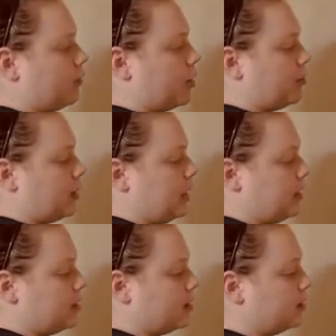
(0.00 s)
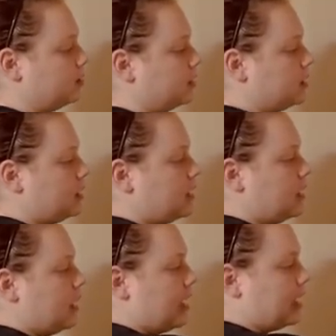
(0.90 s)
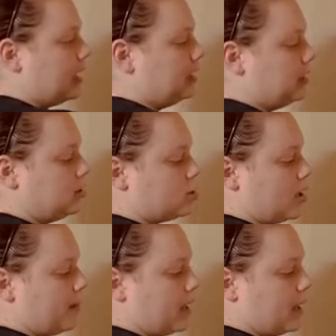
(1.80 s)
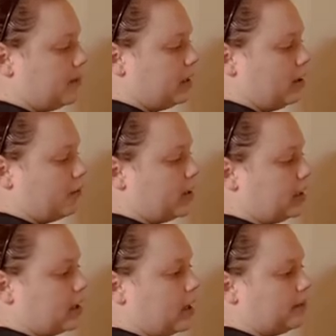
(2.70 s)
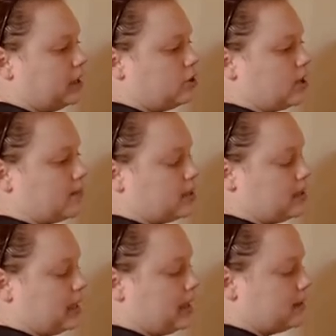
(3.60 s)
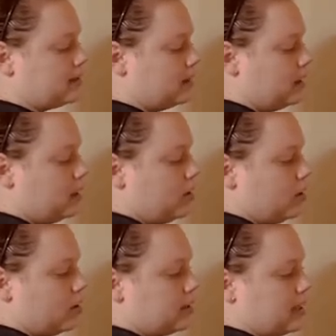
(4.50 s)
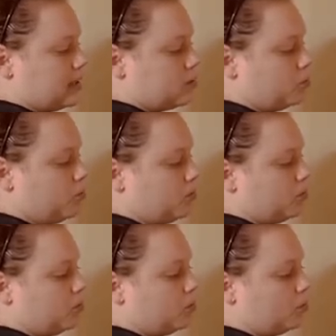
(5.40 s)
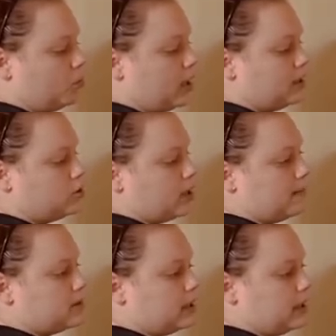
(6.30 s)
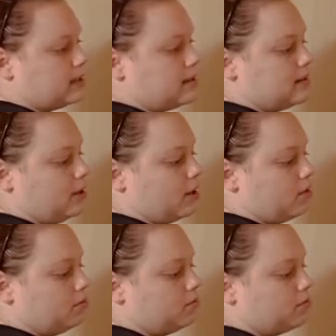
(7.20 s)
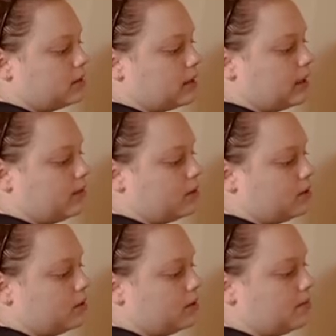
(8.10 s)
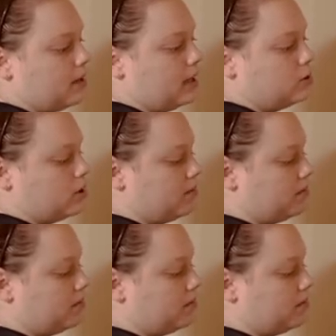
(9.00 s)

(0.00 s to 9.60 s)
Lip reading: right here, and I need to find out how many jumps it takes. It takes one jump to get to 0. Kind of a bad jump.